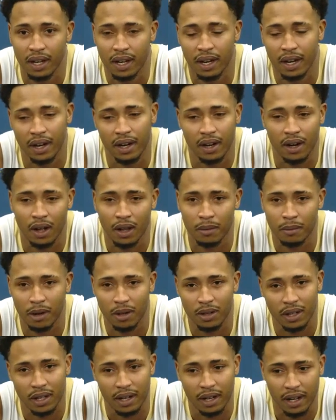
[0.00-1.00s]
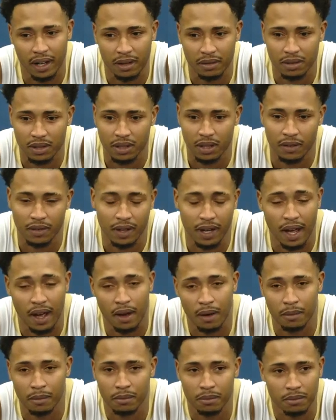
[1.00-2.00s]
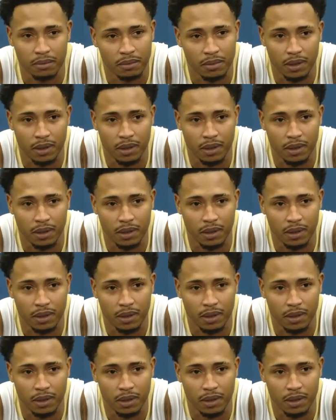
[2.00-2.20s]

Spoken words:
hearing all about their names and stuff, and now I'm